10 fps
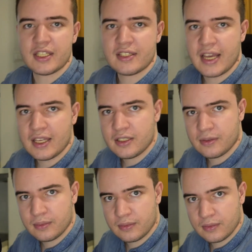a second.
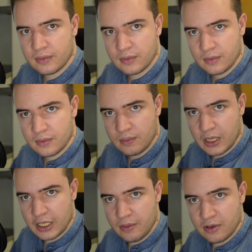My
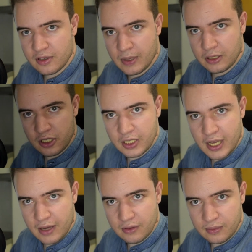camera is about to
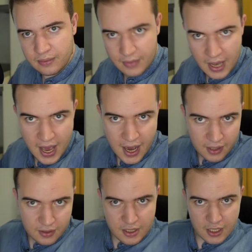down.
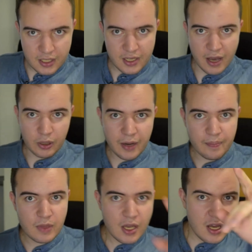Ah, there we
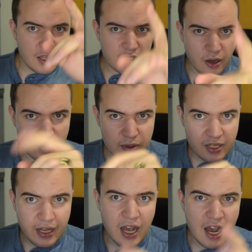are. So I was
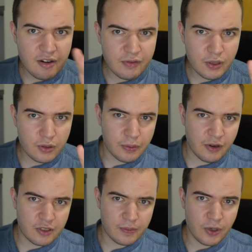saying I reviewed the
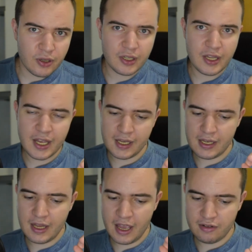previous book
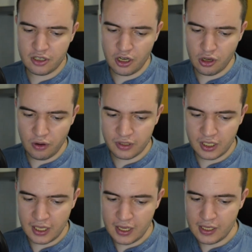in Adrian
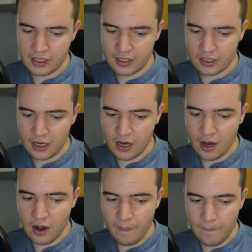Tchaikovsky's
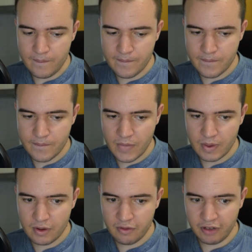um,
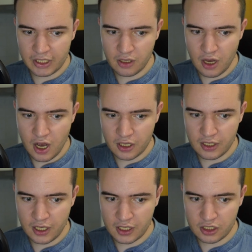Final
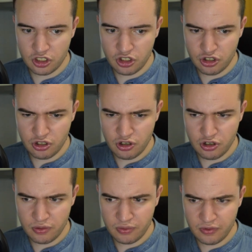
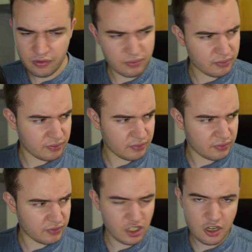Architecture
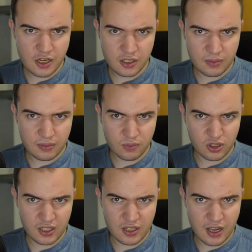series? Was
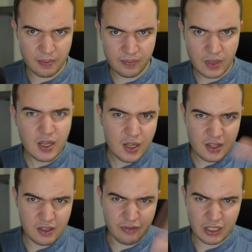that the name?
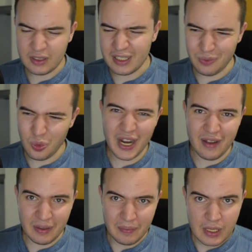The fi whatever.